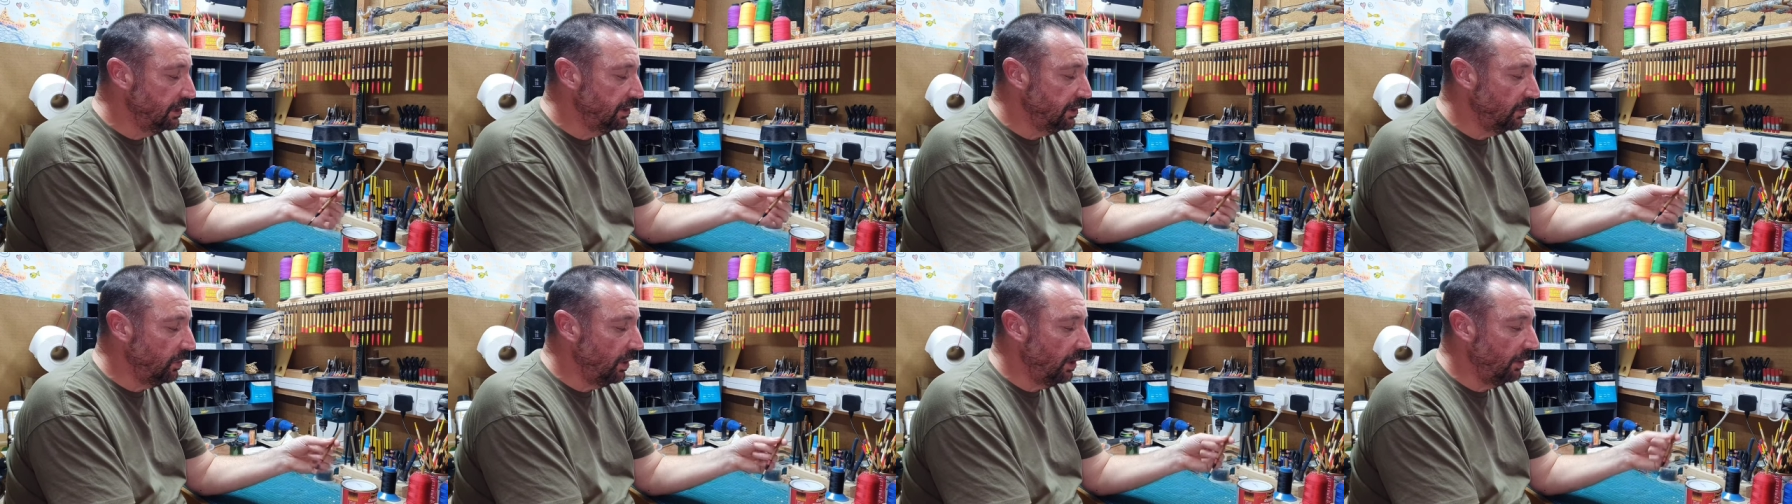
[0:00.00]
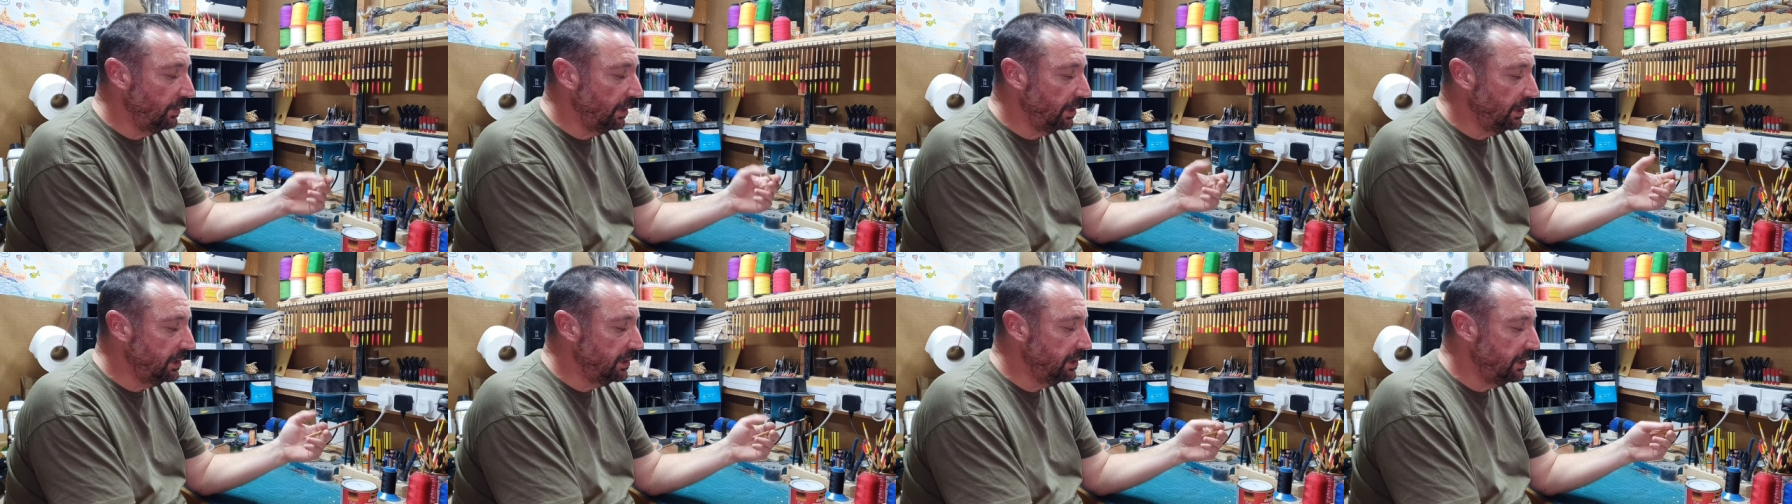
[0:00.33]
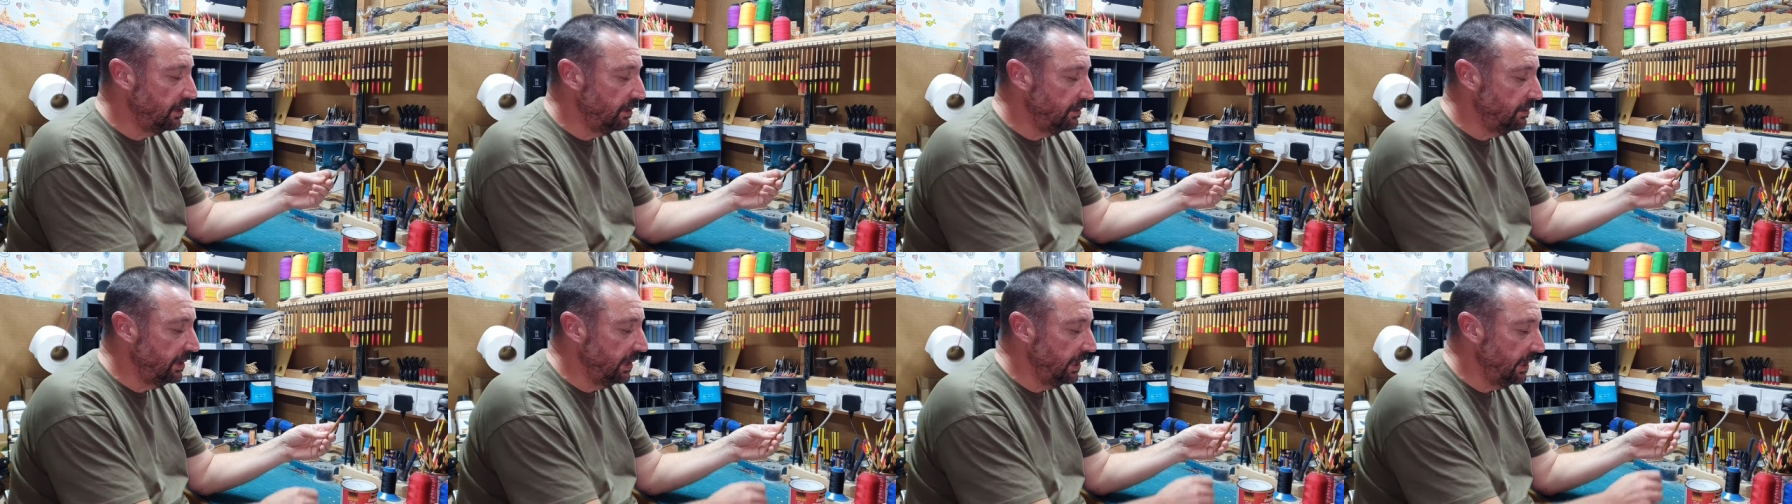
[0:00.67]
So what I'm going to
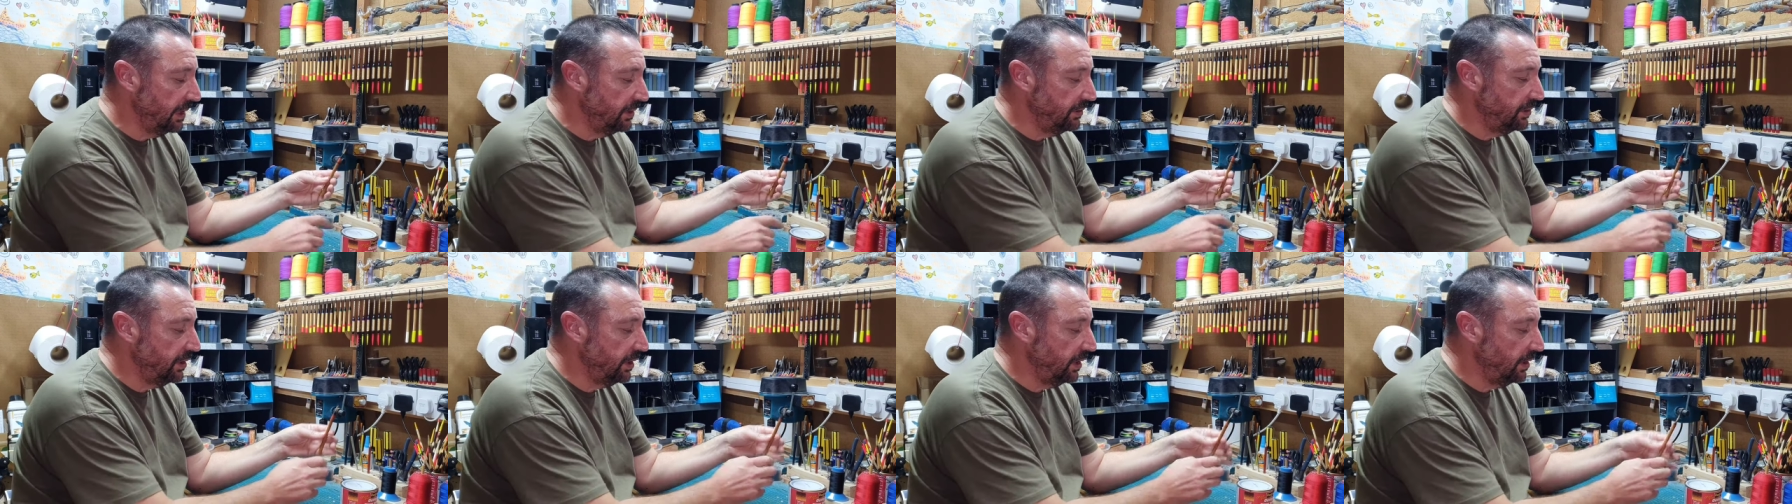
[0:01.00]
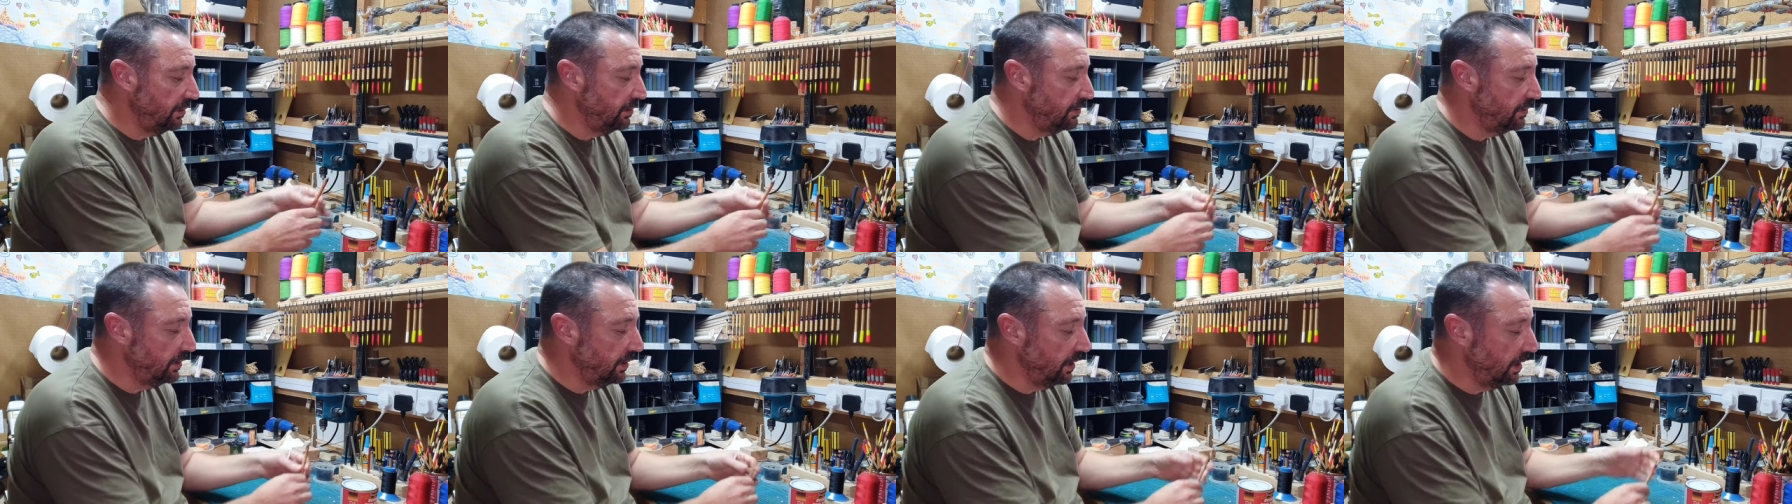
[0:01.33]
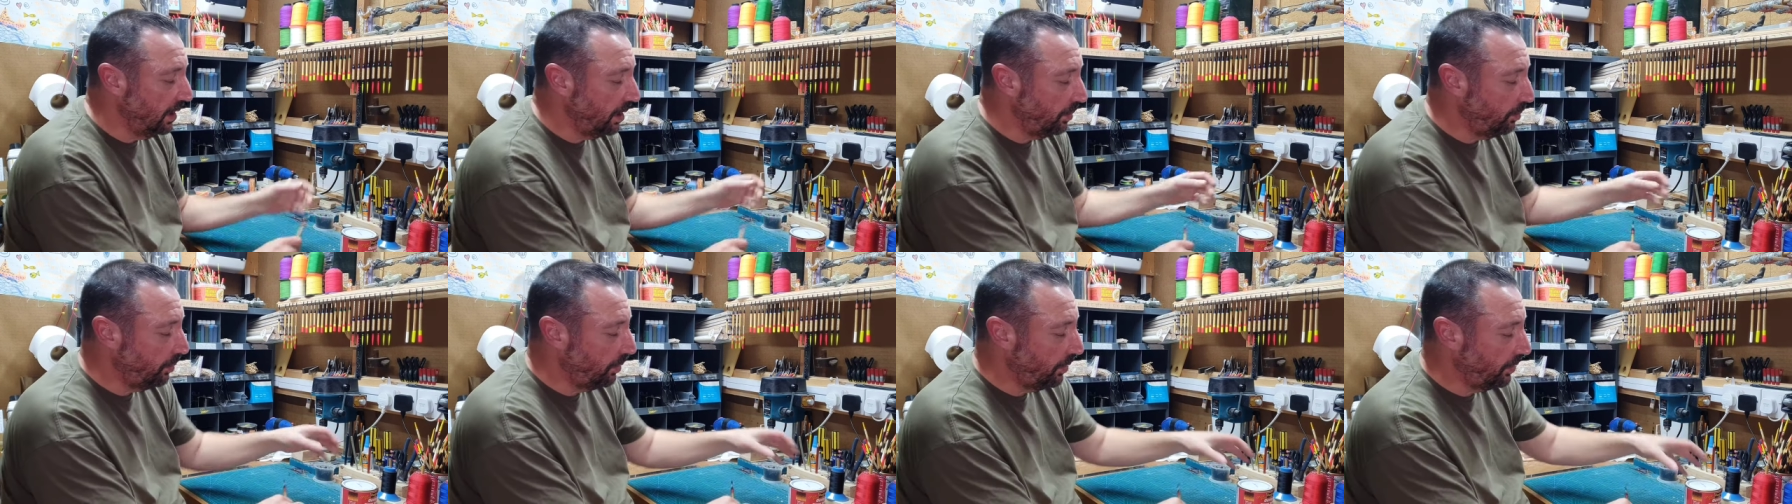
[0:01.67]
do is use
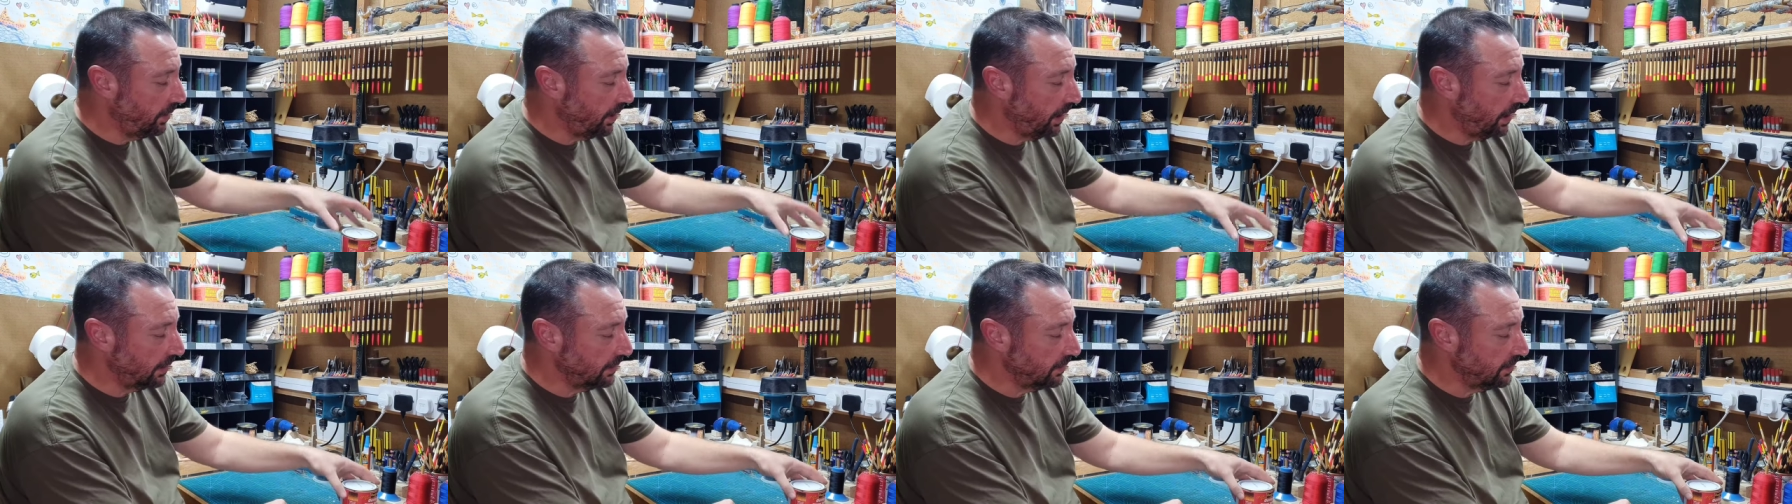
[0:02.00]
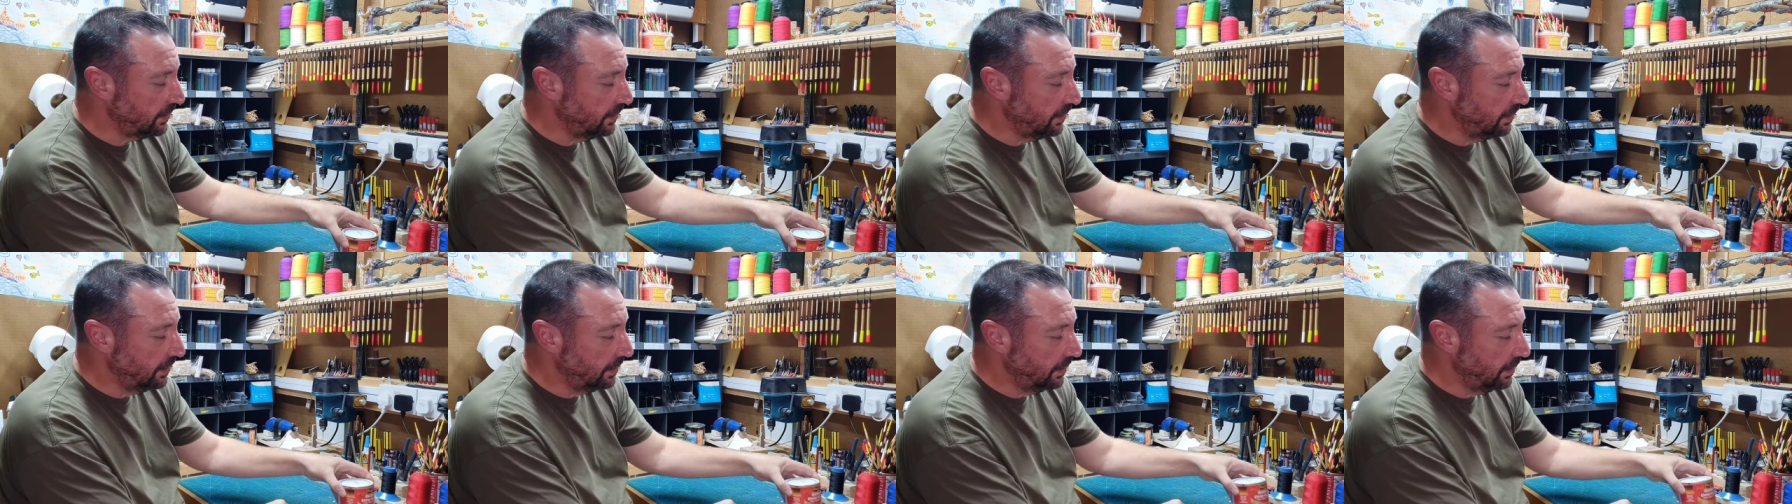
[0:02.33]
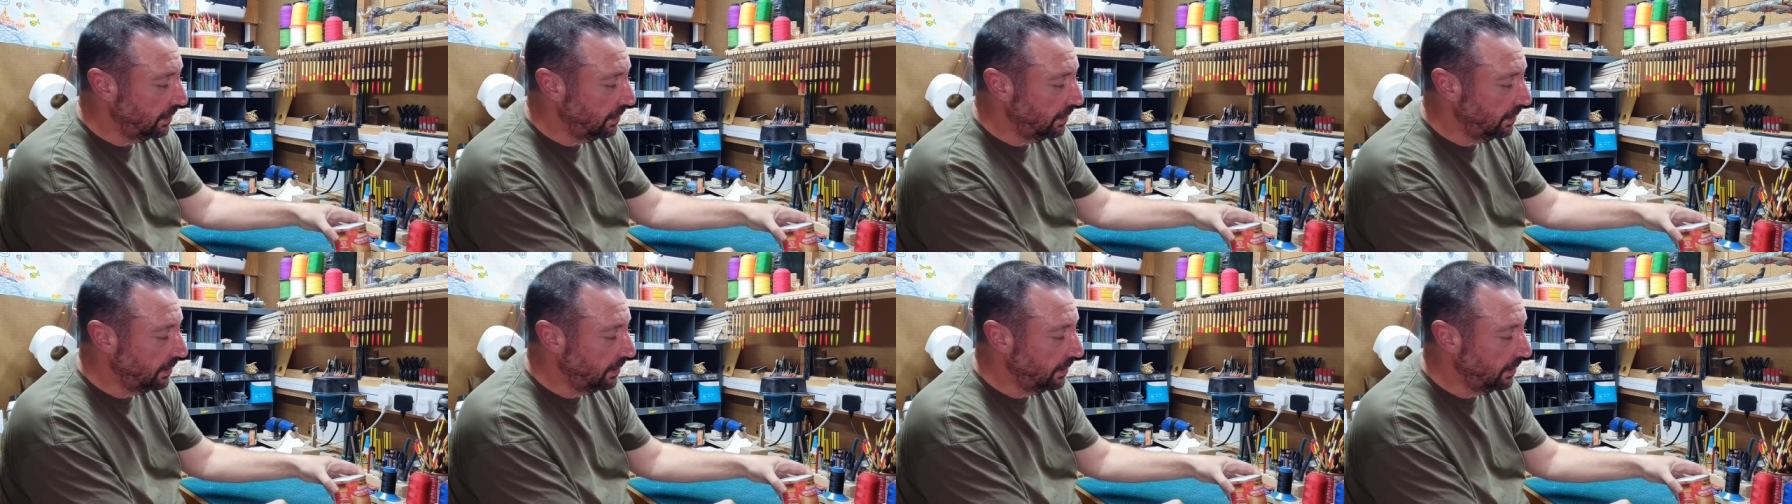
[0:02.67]
a product.